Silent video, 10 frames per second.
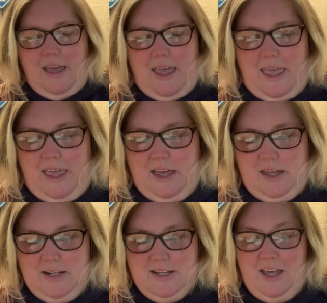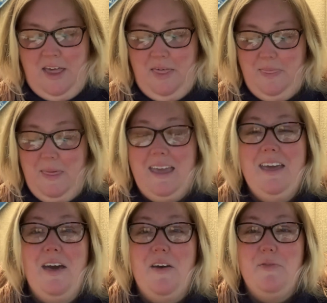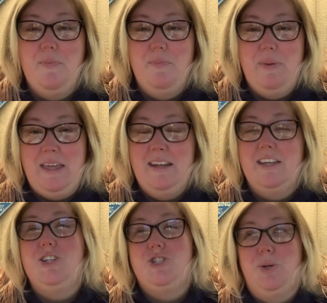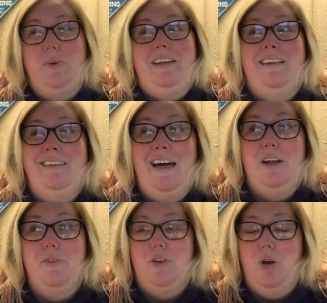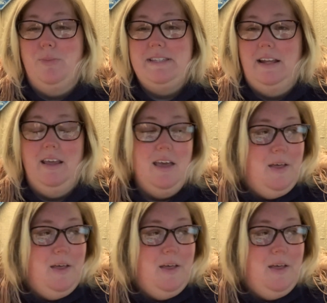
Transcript: And they have been doing a lot on their homestead.